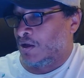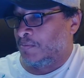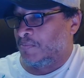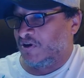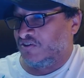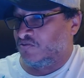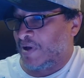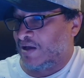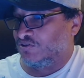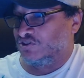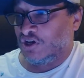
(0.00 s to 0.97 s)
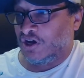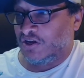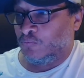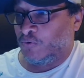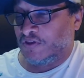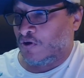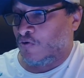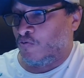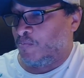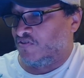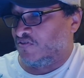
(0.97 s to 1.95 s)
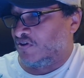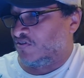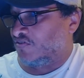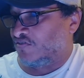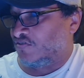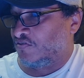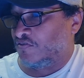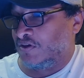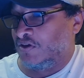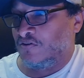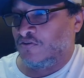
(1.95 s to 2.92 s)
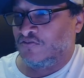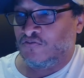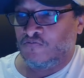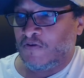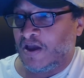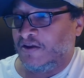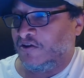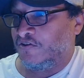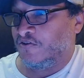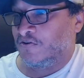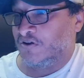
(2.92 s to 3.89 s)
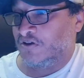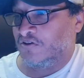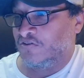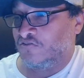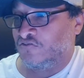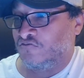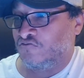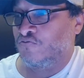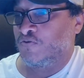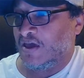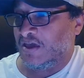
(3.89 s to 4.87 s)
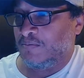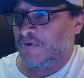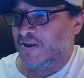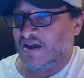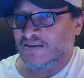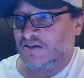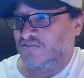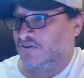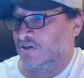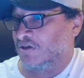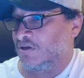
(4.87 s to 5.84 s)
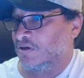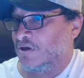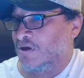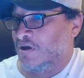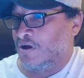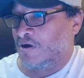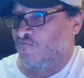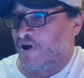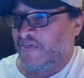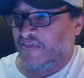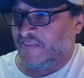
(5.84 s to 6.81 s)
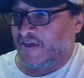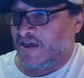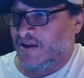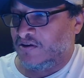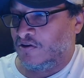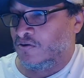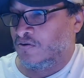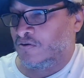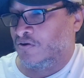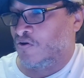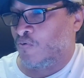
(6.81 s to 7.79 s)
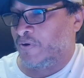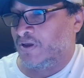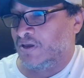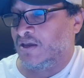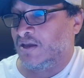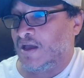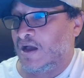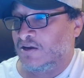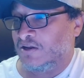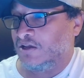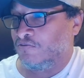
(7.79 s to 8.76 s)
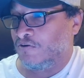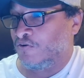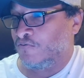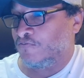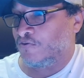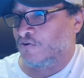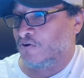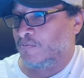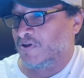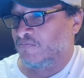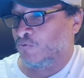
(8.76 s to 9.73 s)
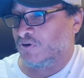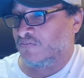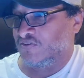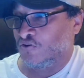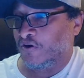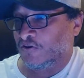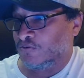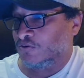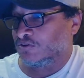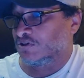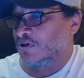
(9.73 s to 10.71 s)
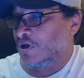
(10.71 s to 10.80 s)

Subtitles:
But he's about done with the whole business, eager to write under his true name and identity, rather than going incognegro for every one of his articles,